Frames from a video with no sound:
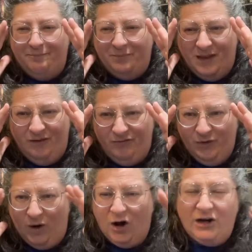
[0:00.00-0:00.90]
If
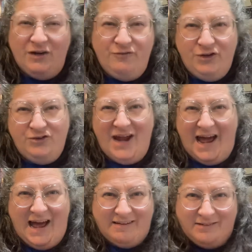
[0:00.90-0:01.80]
you are confused,
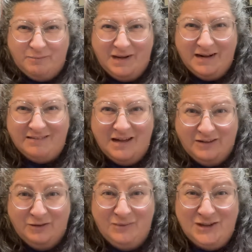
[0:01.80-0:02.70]
ask me and I'll tell
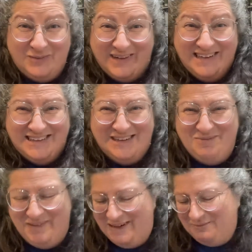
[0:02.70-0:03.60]
you which one it
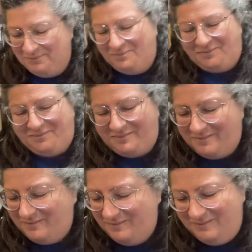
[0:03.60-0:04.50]
should be.
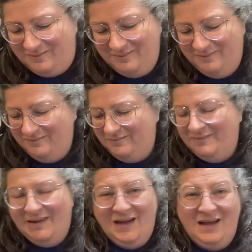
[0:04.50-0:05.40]

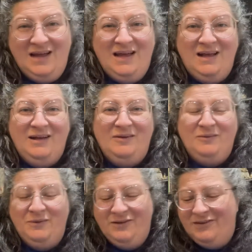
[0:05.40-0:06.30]

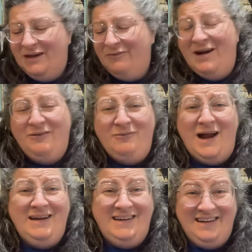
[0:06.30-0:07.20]
We'll sing it
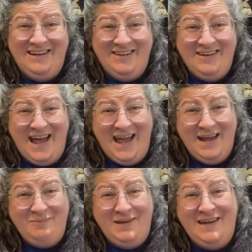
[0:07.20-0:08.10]
right here.
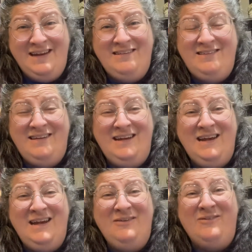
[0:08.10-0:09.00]
A, B,
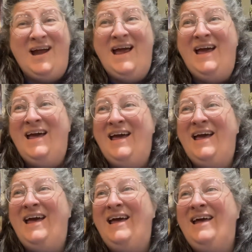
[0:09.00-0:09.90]
C,
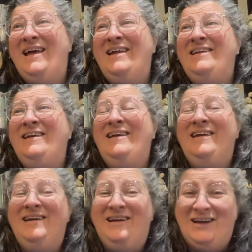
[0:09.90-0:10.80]

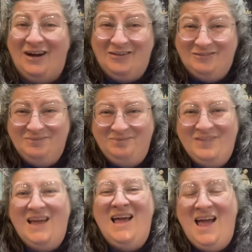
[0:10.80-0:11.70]
ready,
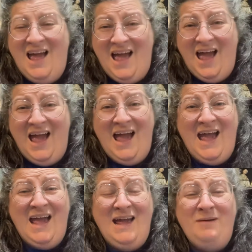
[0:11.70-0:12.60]
go.
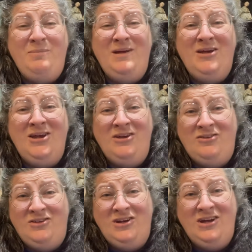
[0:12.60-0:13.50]
A, B,
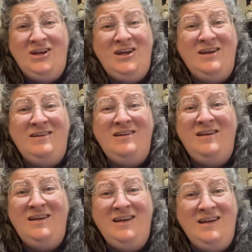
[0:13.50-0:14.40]
C,
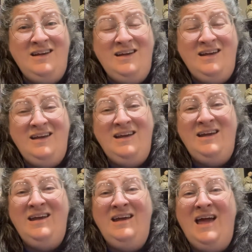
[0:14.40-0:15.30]

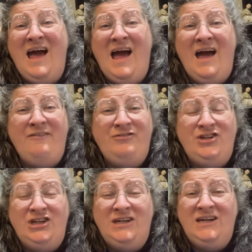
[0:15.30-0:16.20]
D, F,
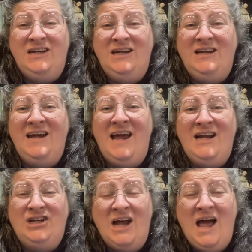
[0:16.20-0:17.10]
G,
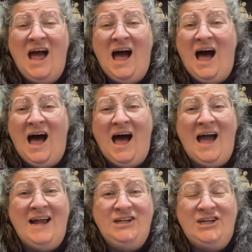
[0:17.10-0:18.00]
H,
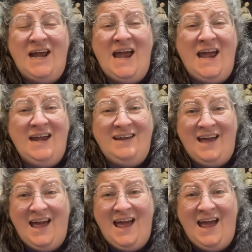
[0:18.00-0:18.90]
I, J,
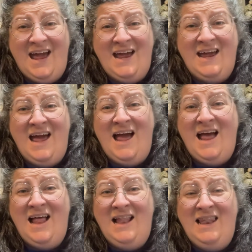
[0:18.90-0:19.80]
K,
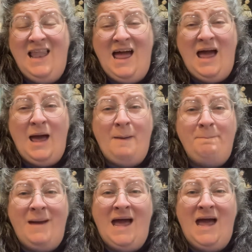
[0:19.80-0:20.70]
L,
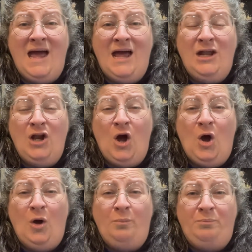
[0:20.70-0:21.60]
M, N,
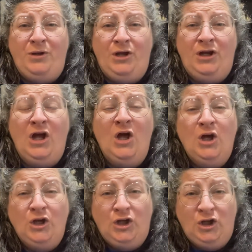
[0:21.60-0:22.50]
O, P,
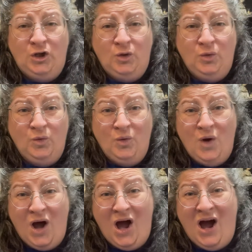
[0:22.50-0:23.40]
Q,
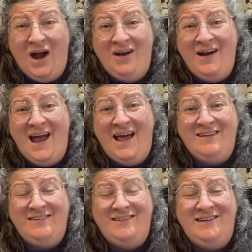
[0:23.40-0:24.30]
R, S,
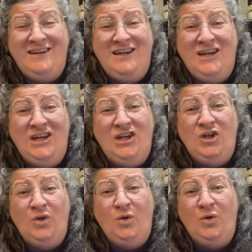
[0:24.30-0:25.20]
T,
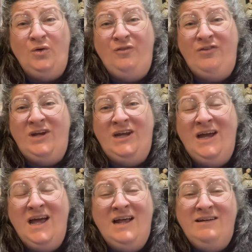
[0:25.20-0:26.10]
U, V,
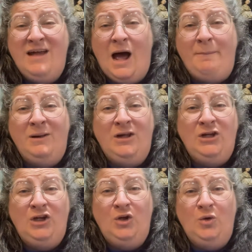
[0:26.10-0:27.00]

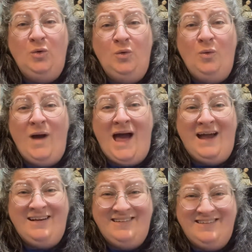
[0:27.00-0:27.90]
W, X,